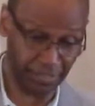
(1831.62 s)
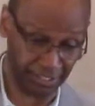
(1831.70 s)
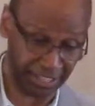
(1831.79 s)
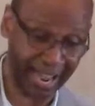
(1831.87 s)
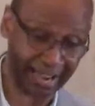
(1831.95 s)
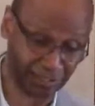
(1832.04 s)

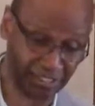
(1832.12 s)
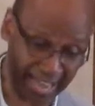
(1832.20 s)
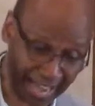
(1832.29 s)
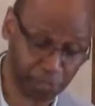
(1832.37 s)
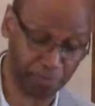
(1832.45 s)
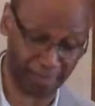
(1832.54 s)
the text,
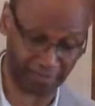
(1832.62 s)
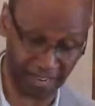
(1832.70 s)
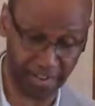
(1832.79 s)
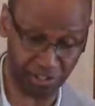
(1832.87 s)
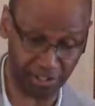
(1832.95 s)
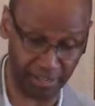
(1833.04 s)
the
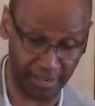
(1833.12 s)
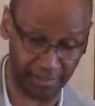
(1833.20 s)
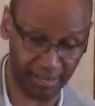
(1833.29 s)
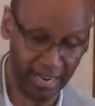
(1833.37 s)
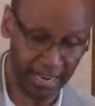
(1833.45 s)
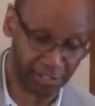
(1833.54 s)
expectation
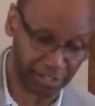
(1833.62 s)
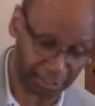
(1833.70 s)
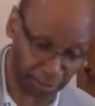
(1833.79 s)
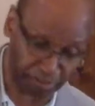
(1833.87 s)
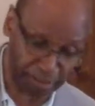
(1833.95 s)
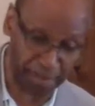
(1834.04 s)
is, is
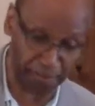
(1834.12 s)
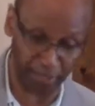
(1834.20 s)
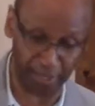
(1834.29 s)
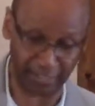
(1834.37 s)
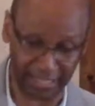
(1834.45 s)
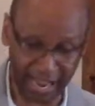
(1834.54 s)
that the
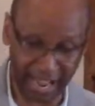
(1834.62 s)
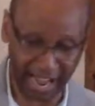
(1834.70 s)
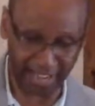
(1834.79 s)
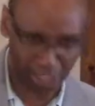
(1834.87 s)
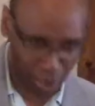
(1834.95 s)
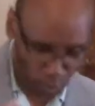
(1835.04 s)
people of
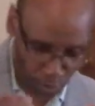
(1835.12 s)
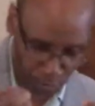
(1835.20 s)
God will